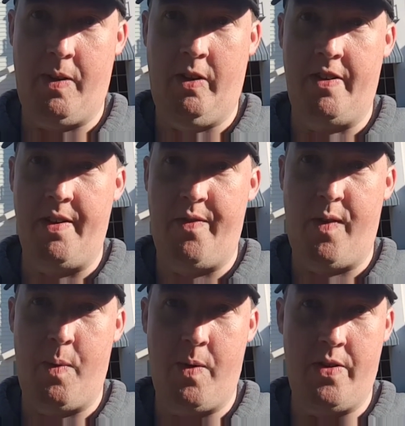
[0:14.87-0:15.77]
We're looking
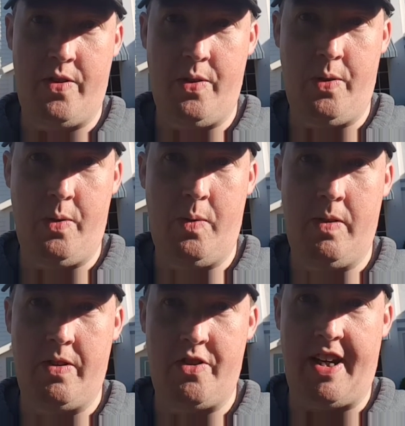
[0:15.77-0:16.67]
forward to
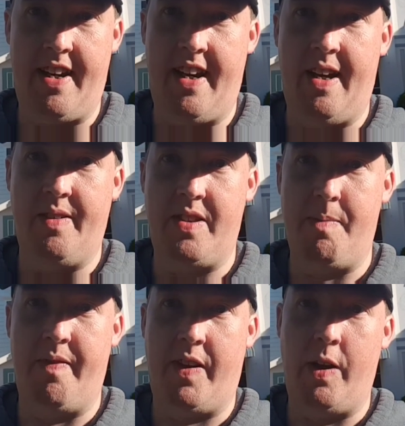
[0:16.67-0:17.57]
checking out
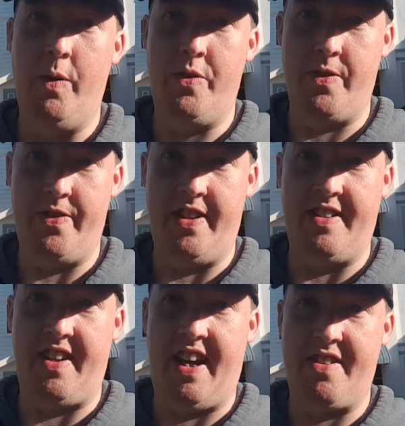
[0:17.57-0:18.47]
some of the coasters, and
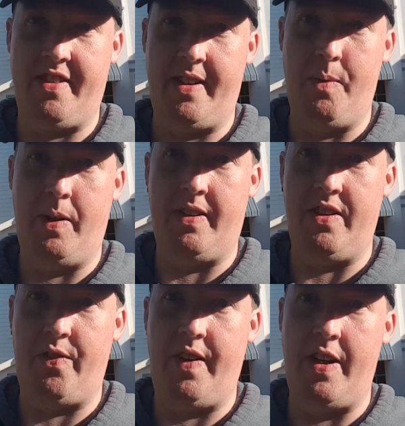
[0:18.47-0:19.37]
that's actually what
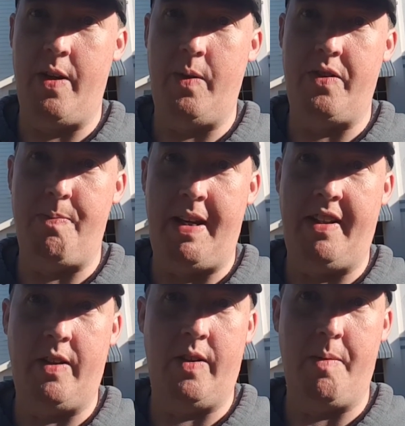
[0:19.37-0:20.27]
this video is
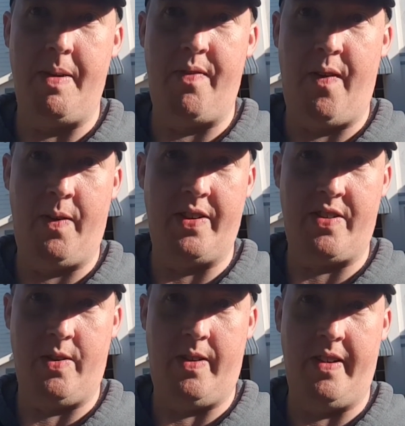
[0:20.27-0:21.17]
mainly going to be
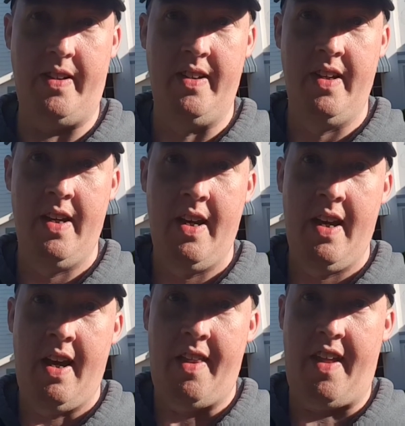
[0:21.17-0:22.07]
focused on.
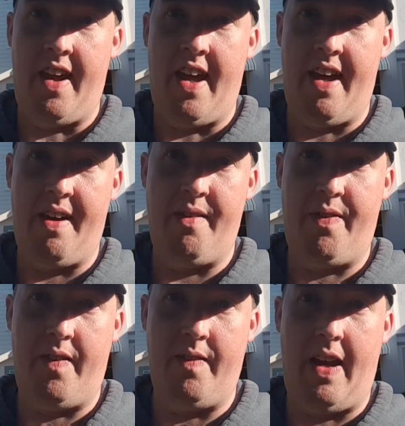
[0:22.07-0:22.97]
They have
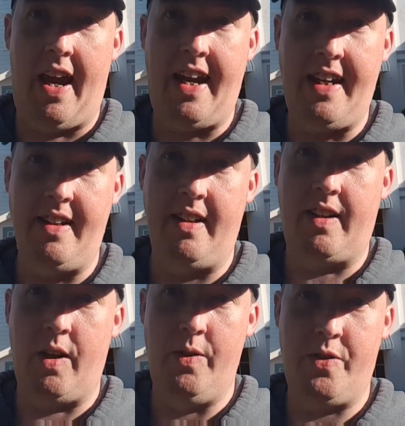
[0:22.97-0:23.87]
8
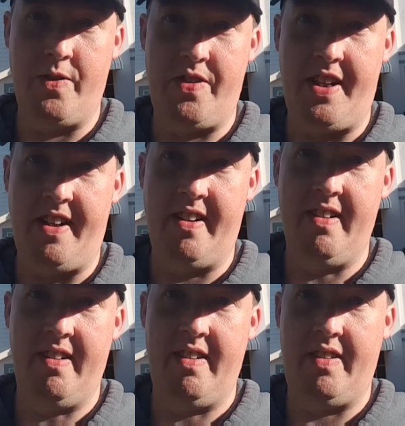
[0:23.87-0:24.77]
coasters here. On
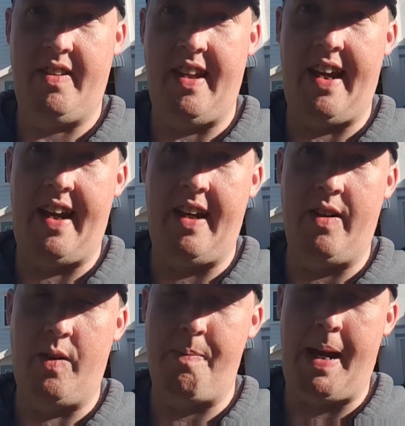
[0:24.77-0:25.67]

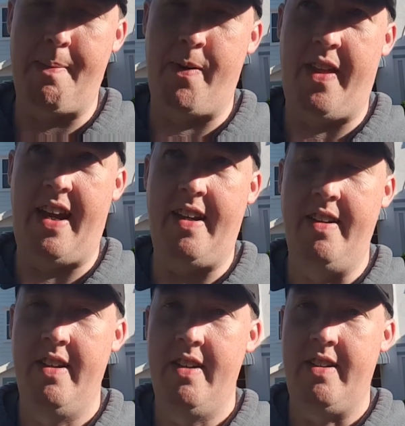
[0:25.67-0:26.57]
paper, they
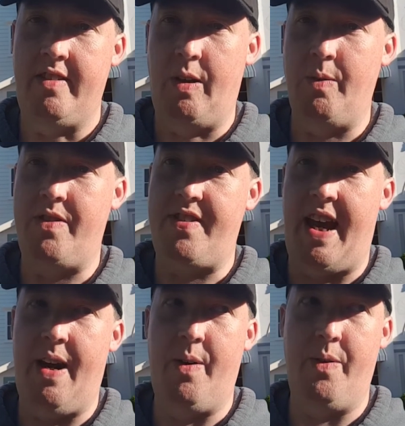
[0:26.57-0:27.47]
don't
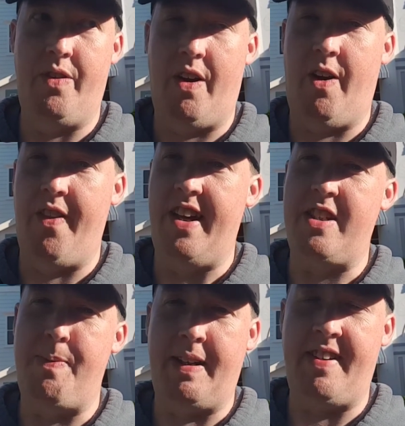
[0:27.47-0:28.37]
sound all
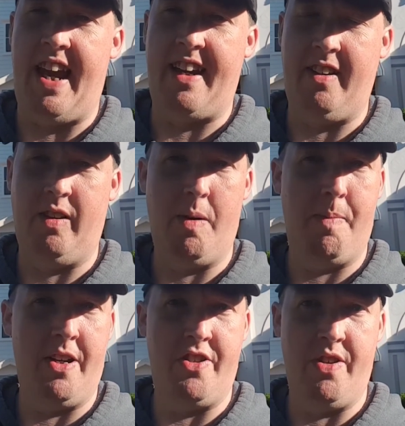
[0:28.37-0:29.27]
that spectacular. A
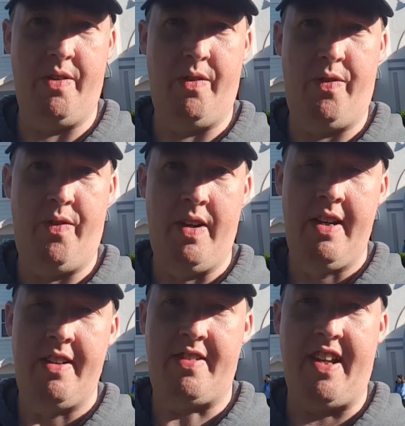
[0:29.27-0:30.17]
bunch of
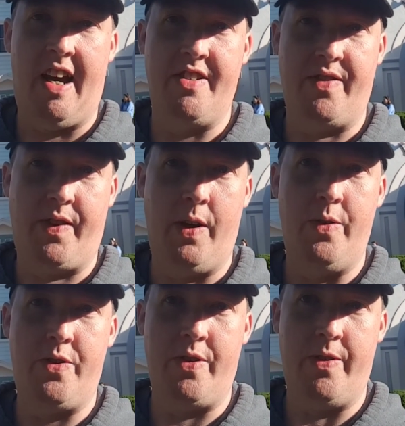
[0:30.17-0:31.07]
styles of
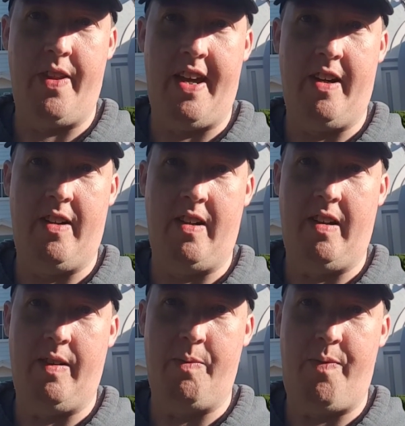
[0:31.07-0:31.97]
coaster that
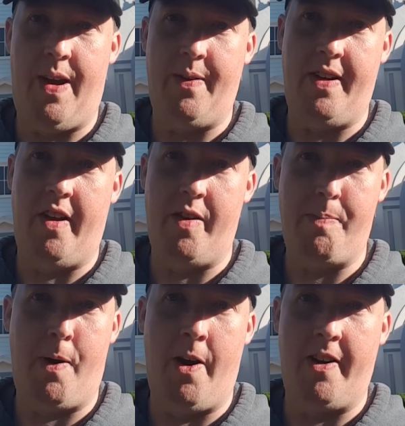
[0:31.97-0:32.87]
are found at other
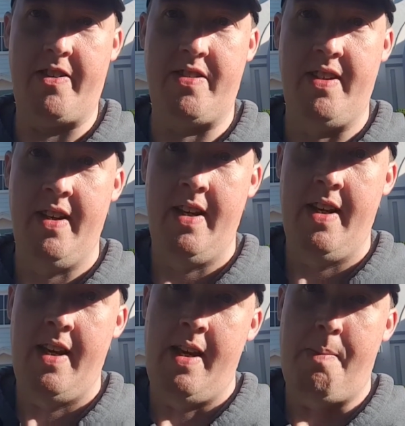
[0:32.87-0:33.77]
parks,
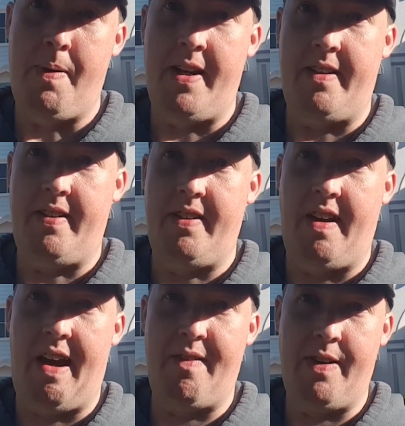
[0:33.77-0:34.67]
but
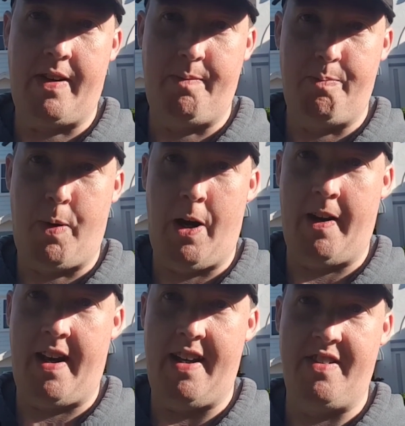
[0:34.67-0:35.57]
every
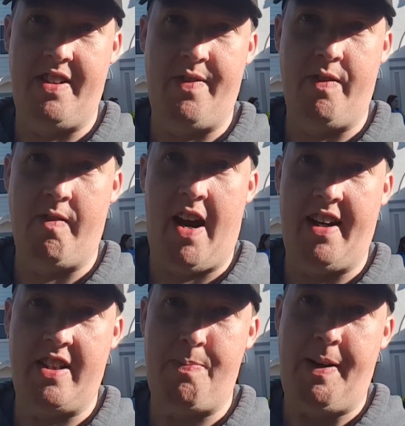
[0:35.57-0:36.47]
park has a different ride
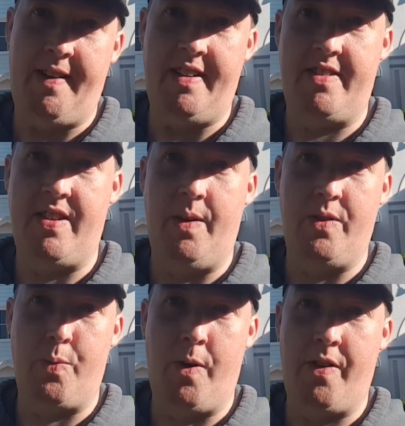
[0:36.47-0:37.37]
experience, so
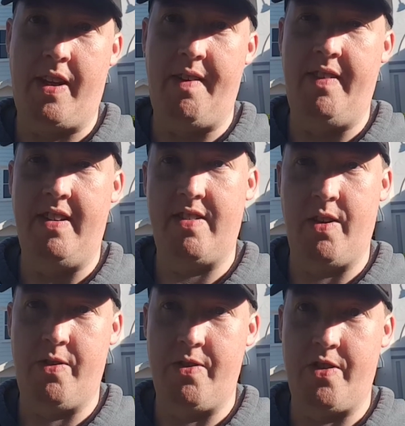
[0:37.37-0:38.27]
it's worth giving these
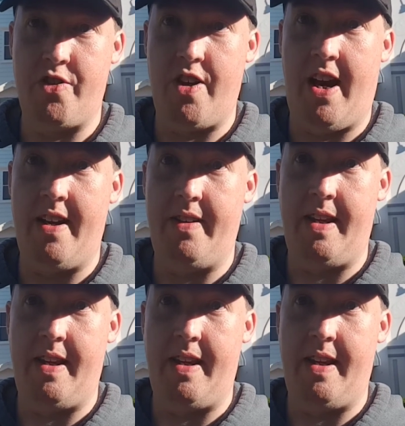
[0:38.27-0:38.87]
coasters a shot.